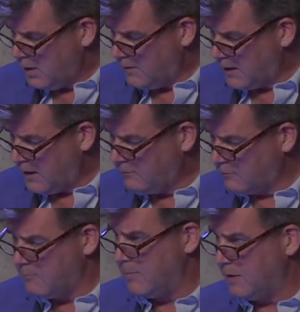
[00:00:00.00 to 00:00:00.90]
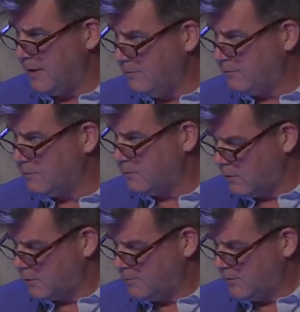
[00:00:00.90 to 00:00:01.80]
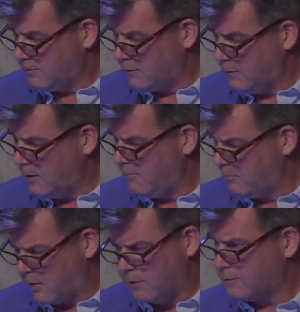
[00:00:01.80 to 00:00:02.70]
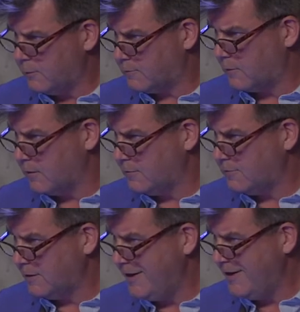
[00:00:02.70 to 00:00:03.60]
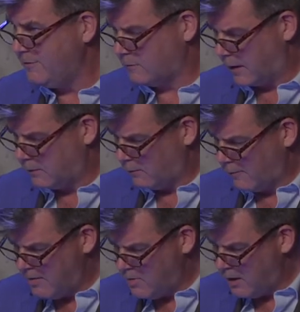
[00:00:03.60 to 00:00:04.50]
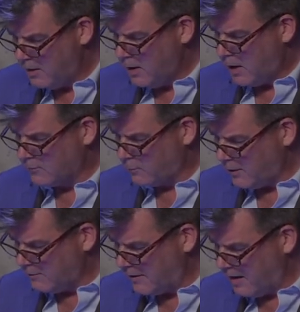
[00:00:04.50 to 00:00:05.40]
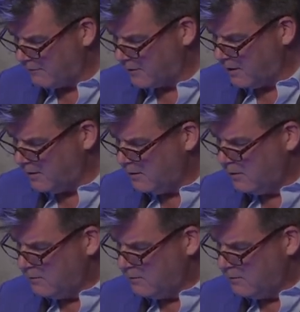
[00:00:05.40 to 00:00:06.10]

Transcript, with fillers: In the case of the Middle East, notably Syria, but also astonishingly Saudi Arabia, as well as Africa,